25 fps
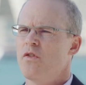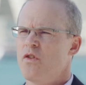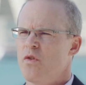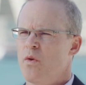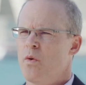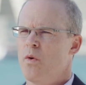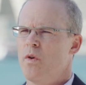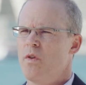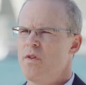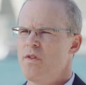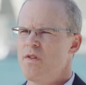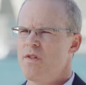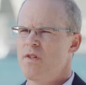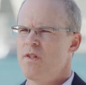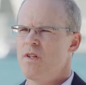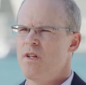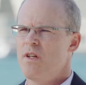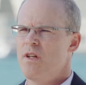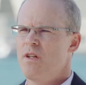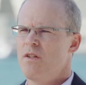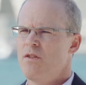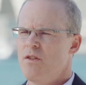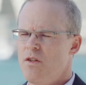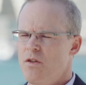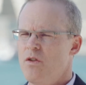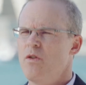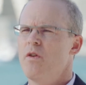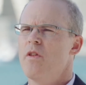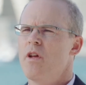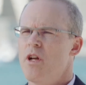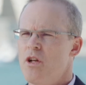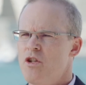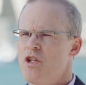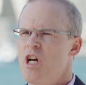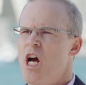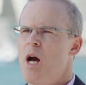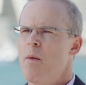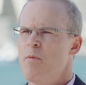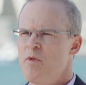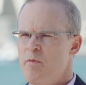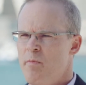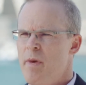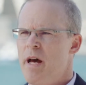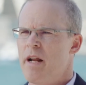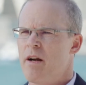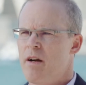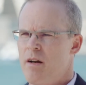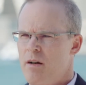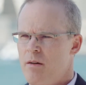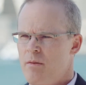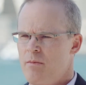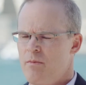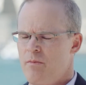tools to do their jobs better.